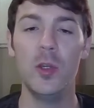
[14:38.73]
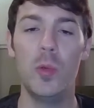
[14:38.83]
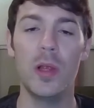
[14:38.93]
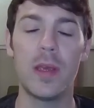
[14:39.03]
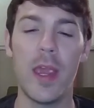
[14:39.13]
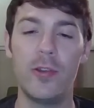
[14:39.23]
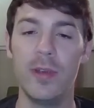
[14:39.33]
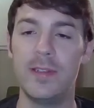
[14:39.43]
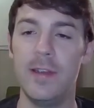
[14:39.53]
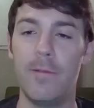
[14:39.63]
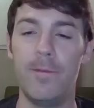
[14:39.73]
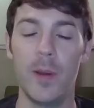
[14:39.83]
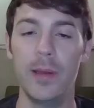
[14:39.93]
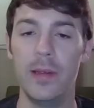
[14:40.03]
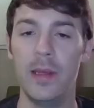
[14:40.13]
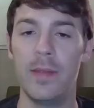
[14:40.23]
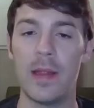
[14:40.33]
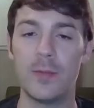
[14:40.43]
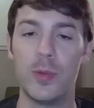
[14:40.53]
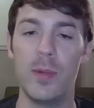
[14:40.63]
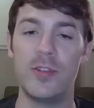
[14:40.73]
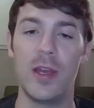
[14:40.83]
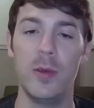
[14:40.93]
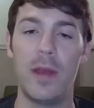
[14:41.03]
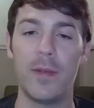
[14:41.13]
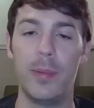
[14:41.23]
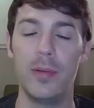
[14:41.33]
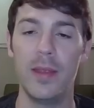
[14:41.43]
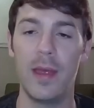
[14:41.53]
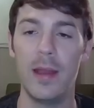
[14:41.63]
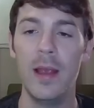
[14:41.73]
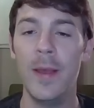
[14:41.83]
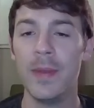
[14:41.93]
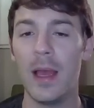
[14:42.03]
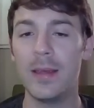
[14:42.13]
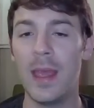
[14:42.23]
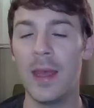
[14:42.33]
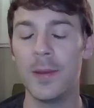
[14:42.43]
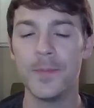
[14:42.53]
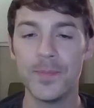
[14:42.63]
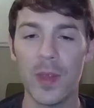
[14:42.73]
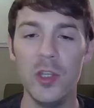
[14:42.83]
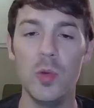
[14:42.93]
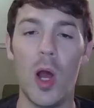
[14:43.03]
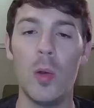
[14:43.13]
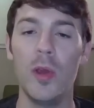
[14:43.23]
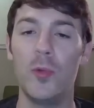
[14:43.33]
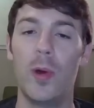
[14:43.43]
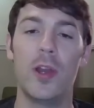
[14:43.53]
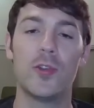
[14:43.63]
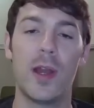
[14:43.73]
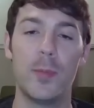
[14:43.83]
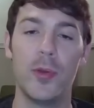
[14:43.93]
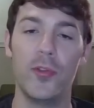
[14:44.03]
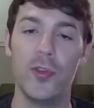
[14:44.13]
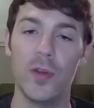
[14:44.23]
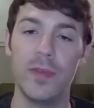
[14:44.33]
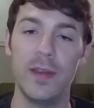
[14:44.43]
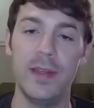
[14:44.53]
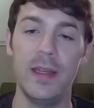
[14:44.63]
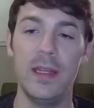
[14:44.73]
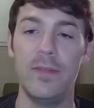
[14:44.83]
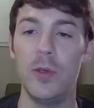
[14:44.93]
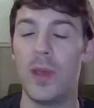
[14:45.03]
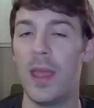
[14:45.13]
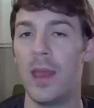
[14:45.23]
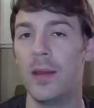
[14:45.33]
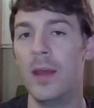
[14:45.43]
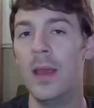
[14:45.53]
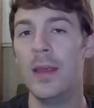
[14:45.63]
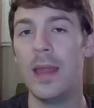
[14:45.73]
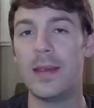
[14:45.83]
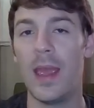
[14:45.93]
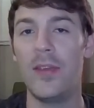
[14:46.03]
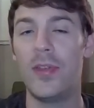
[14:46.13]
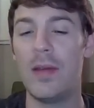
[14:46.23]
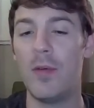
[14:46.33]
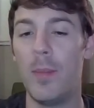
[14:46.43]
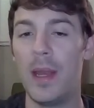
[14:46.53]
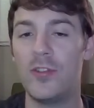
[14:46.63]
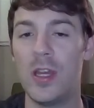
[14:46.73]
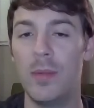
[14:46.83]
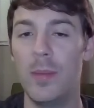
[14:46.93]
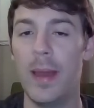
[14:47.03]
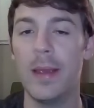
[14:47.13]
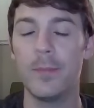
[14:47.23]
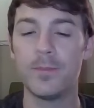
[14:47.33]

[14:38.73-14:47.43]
will occasionally see a fairy lead, and that's pretty much how you have to play that. Again, you always want to try to preserve the DD if you can, in case they have a Medicham in the back.